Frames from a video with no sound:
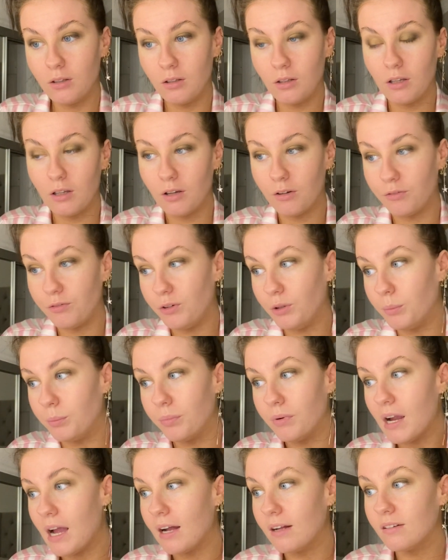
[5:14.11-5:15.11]
a few
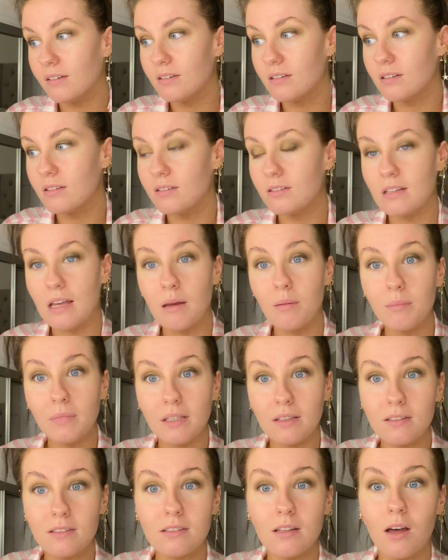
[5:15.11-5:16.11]
brands sent me
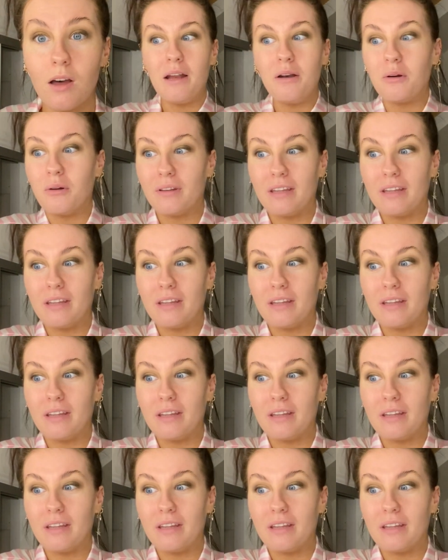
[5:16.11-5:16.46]
stuff, you know,